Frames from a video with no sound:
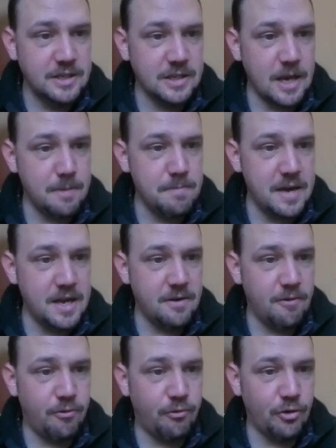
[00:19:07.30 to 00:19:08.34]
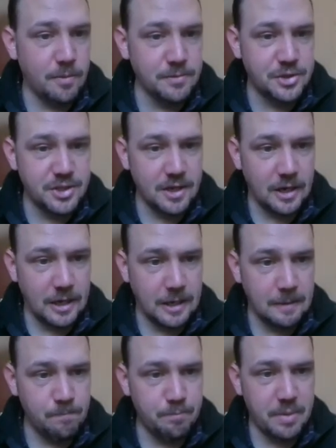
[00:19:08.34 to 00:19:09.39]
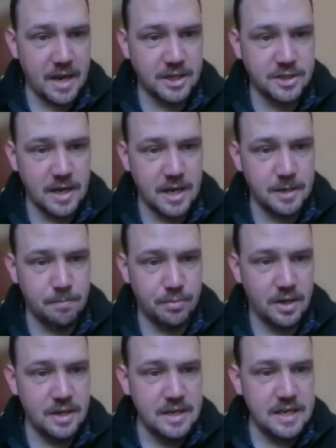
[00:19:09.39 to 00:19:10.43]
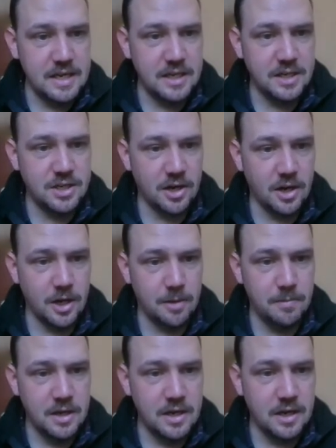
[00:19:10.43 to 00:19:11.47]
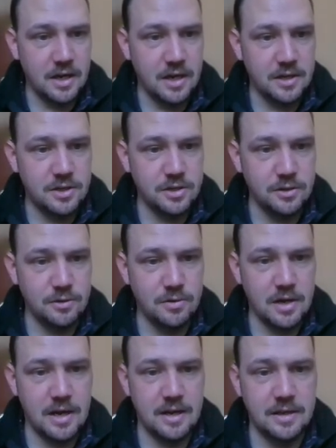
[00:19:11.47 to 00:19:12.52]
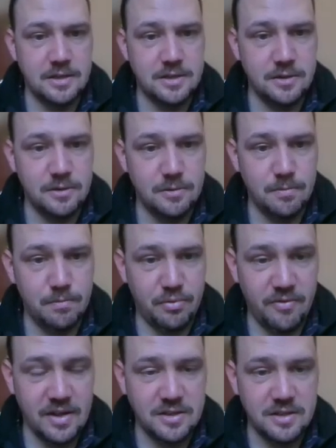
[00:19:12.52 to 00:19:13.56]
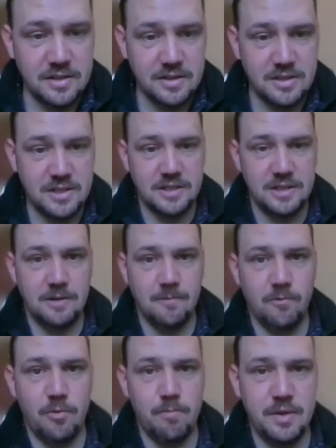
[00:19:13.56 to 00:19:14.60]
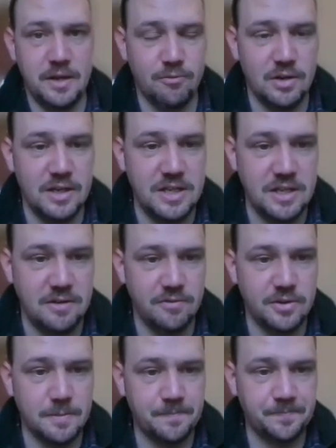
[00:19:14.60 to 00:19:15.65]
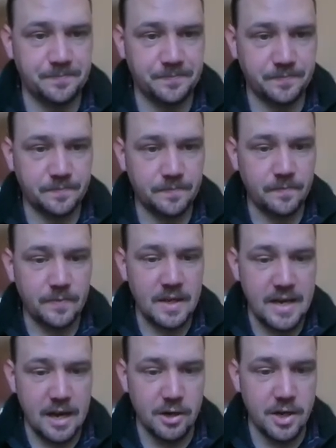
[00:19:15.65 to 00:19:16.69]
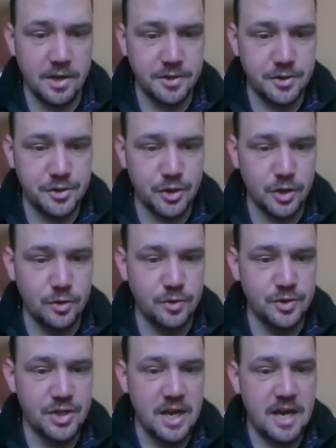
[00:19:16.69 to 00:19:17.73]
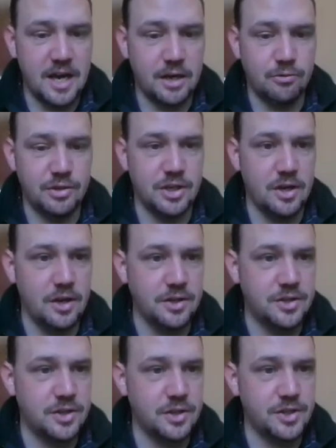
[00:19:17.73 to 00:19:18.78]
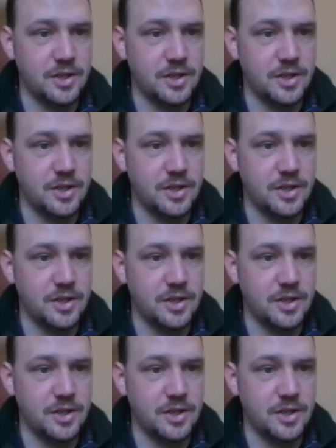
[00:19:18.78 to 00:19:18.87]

to get men from Stirling back to Edinburgh in time to prevent the city from being relieved. Now, Gardiner's dragoons had returned to